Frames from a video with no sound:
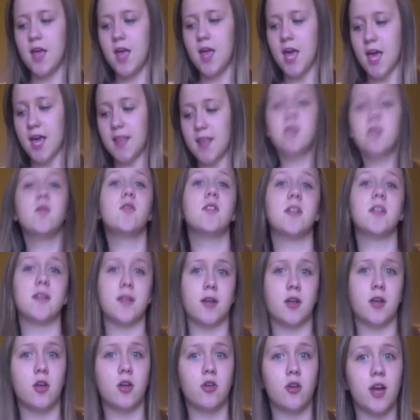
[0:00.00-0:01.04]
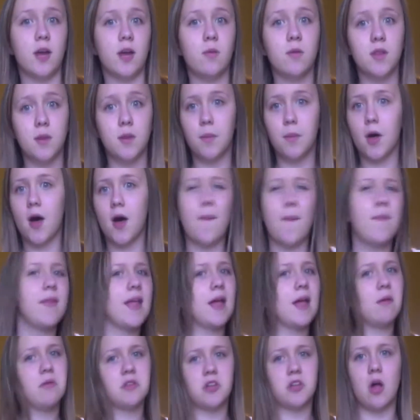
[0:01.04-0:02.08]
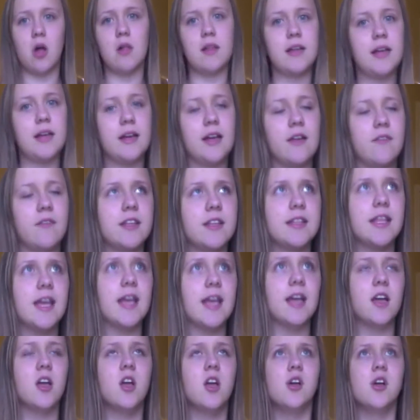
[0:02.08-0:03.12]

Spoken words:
and this was in second grade when the bob thing was all in and everything,